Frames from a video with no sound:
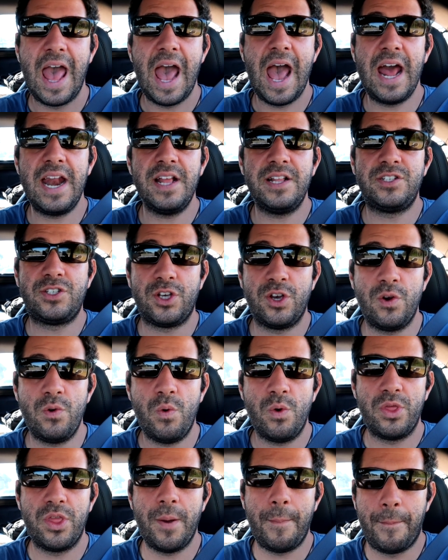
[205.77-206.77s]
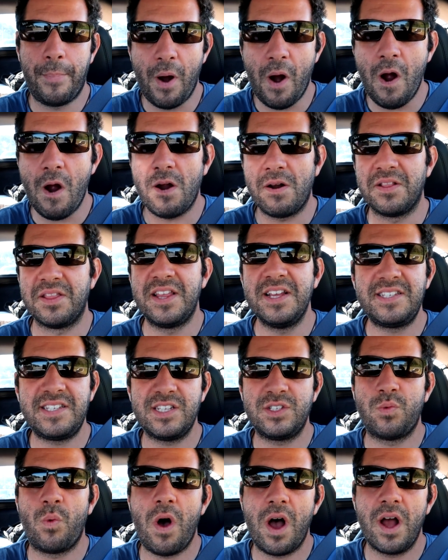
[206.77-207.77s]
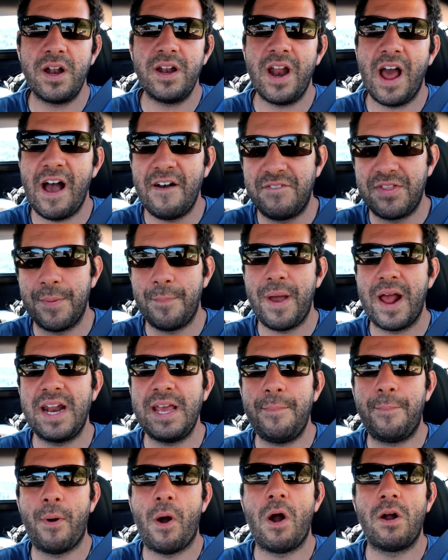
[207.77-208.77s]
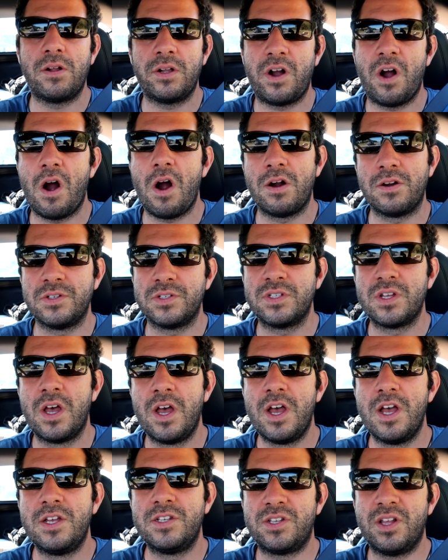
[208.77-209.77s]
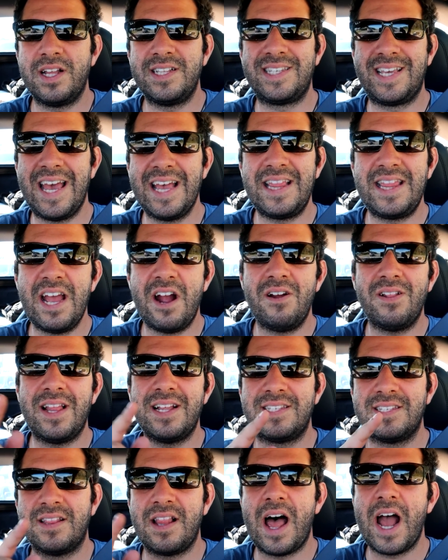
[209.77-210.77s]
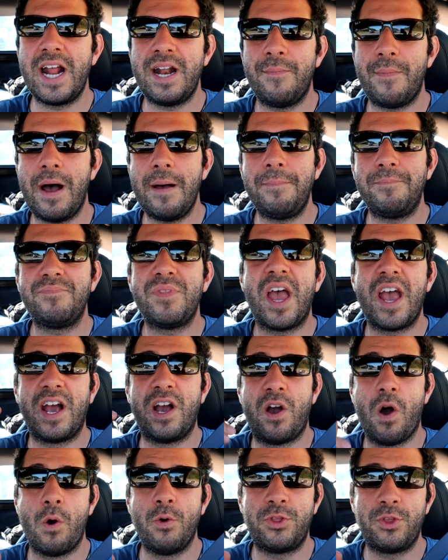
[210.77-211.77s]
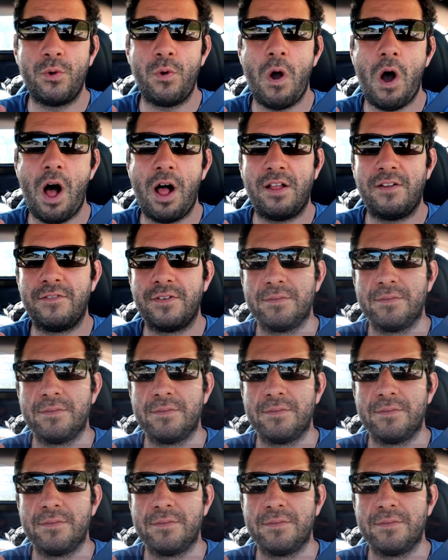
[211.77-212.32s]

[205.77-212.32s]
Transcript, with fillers: headed to the barn. This is one of the many barn cars. So let's get there, let's line them up, and go through all of